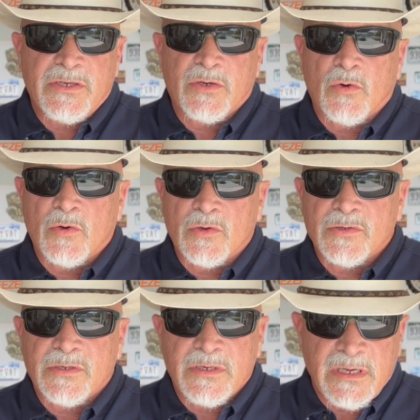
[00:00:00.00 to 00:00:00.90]

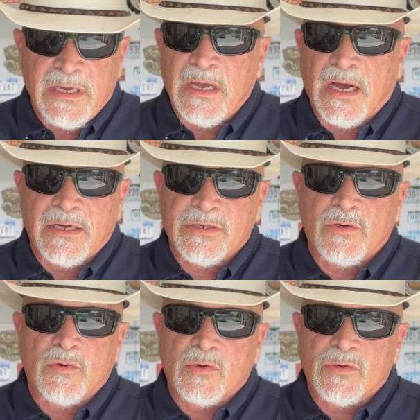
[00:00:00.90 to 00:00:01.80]
scores, the DEI
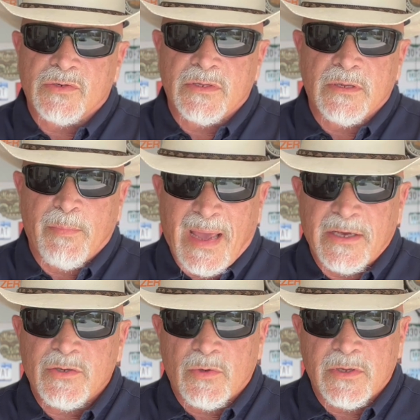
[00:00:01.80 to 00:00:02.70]
scores, and the
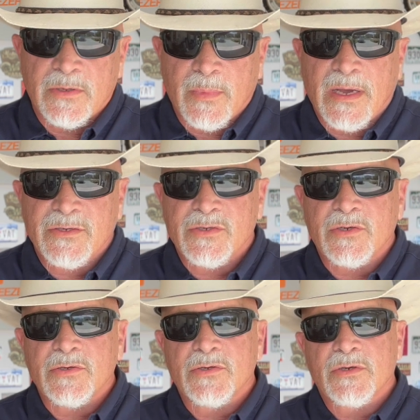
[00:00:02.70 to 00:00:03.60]
banks holding them
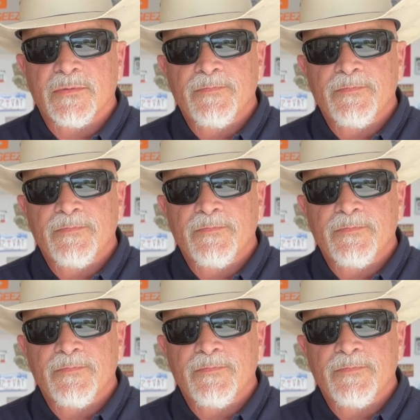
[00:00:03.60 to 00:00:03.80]
hostage.